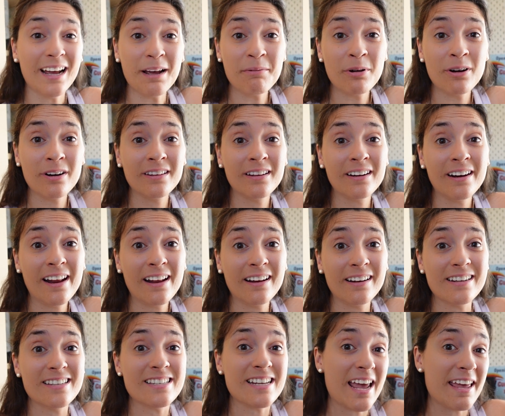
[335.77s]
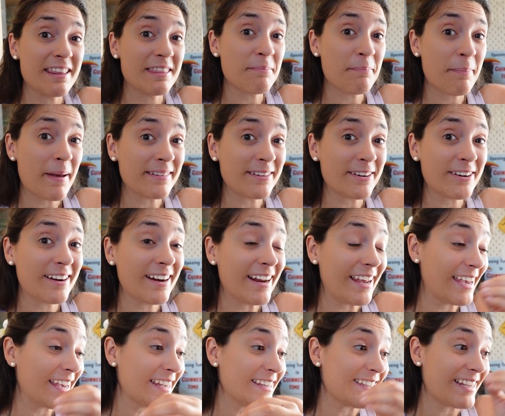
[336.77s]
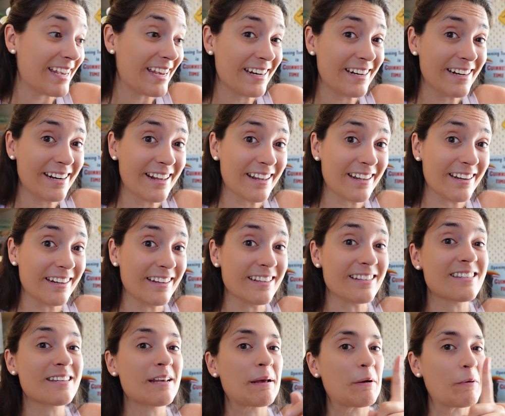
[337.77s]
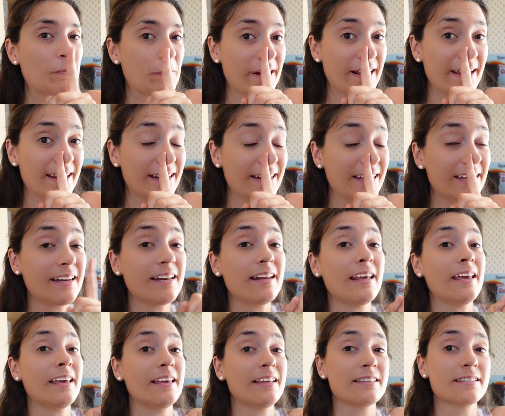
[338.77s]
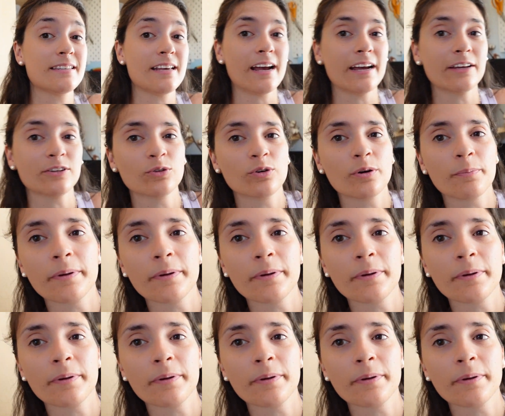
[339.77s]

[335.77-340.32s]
I'm not in the Netherlands, and the pattern is in the Netherlands. What I did is I took a